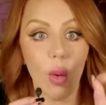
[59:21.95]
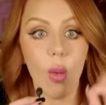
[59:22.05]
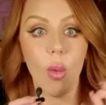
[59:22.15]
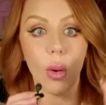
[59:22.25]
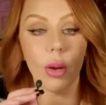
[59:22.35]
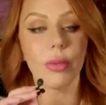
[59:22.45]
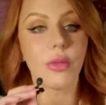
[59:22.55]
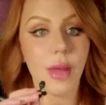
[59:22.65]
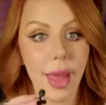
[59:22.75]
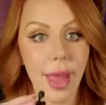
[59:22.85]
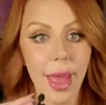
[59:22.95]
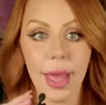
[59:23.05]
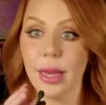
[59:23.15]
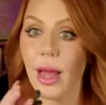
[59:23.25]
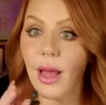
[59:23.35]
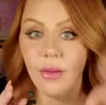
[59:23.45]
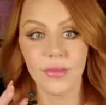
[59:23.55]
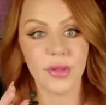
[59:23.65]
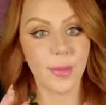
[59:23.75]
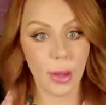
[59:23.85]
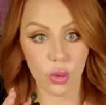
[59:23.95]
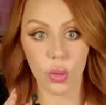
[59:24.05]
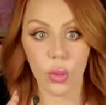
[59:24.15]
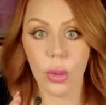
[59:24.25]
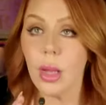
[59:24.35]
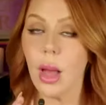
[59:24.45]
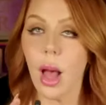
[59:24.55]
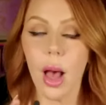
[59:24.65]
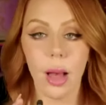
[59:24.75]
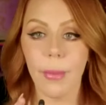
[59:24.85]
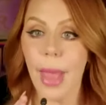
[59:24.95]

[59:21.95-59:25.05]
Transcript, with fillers: or the head of special um,